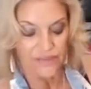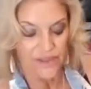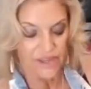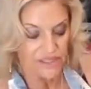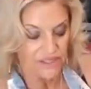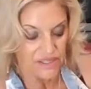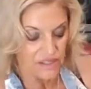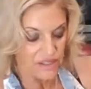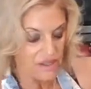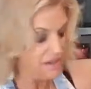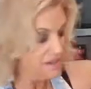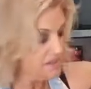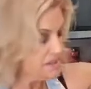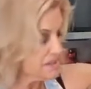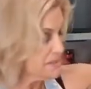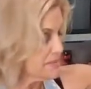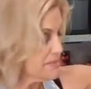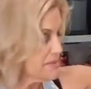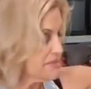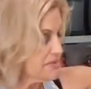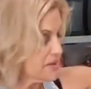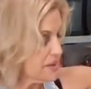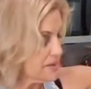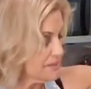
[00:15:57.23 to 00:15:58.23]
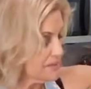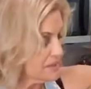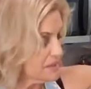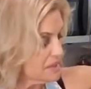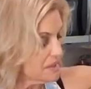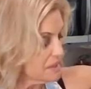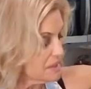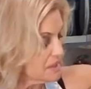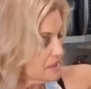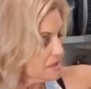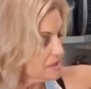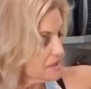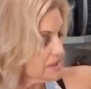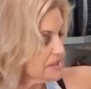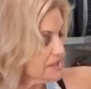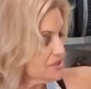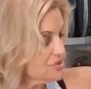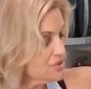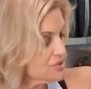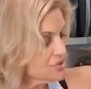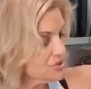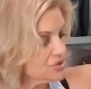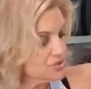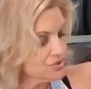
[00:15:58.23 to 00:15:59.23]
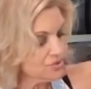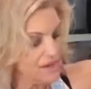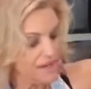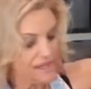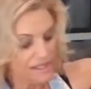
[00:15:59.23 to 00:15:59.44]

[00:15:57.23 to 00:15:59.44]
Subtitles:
that's on some of them. Let it just